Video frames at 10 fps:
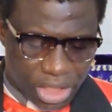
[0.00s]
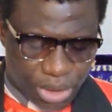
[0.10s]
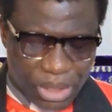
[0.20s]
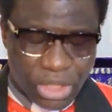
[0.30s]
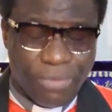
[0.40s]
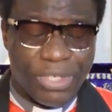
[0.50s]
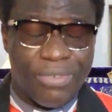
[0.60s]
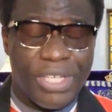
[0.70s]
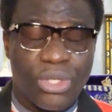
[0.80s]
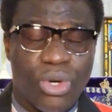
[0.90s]
Spirit of the
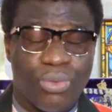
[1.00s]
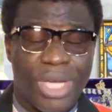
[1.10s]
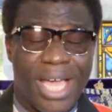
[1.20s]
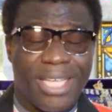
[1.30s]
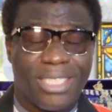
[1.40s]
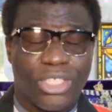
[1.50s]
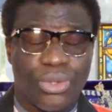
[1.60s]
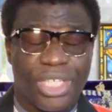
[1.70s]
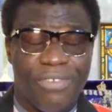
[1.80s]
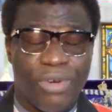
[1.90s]
living God, we ask that
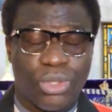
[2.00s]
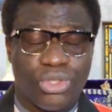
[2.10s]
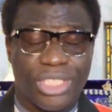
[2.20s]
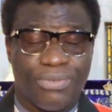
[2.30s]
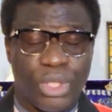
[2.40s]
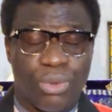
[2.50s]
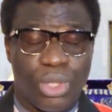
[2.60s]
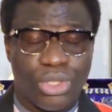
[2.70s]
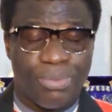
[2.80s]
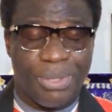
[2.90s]
you give utterance for your
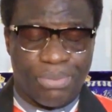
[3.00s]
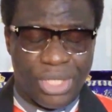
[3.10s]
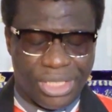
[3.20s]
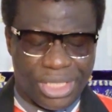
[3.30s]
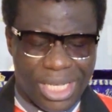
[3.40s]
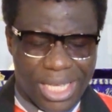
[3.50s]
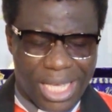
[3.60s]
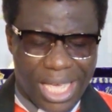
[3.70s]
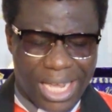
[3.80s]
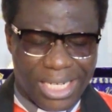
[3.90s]
word to be preached.
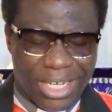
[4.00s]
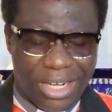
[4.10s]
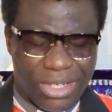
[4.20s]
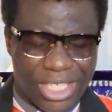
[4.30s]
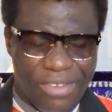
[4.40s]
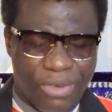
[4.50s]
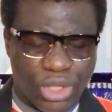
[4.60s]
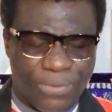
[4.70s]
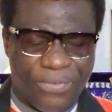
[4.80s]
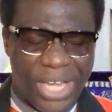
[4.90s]
And uh, give
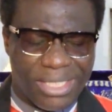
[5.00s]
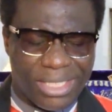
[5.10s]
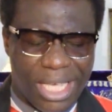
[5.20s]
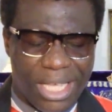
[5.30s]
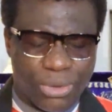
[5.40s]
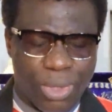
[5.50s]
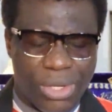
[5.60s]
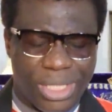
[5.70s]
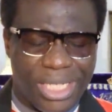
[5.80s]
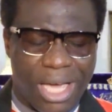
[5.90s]
us faith as
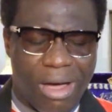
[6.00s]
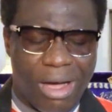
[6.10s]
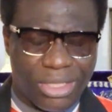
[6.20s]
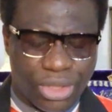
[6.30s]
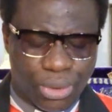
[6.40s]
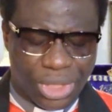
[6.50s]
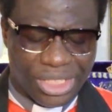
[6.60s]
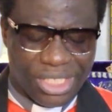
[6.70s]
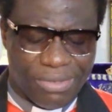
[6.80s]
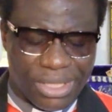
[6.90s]
well in our hearts to
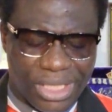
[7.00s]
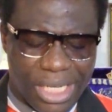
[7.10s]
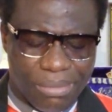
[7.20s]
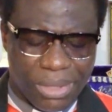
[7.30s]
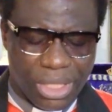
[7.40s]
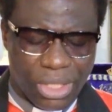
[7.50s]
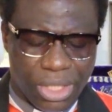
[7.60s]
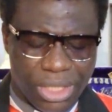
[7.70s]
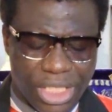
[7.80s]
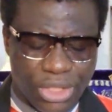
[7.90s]
receive the same.
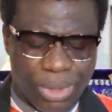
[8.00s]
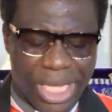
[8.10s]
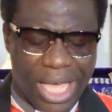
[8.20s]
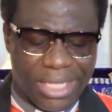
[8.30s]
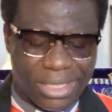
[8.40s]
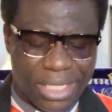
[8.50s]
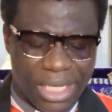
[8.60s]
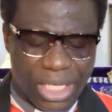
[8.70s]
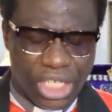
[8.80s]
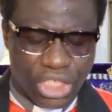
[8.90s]
This we ask
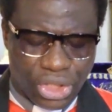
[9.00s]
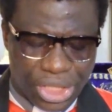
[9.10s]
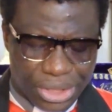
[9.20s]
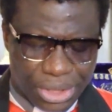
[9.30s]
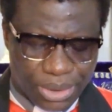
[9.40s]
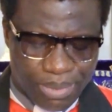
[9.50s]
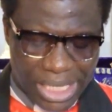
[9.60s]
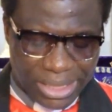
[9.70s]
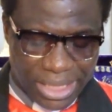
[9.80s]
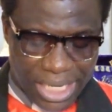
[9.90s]
in Jesus'
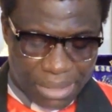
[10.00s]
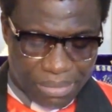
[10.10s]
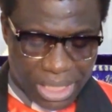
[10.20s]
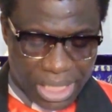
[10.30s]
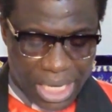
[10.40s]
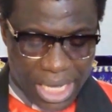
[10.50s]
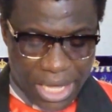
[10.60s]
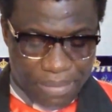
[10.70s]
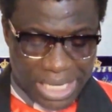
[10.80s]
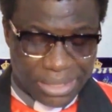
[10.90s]
mighty name.
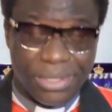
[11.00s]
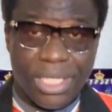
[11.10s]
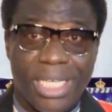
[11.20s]
Amen.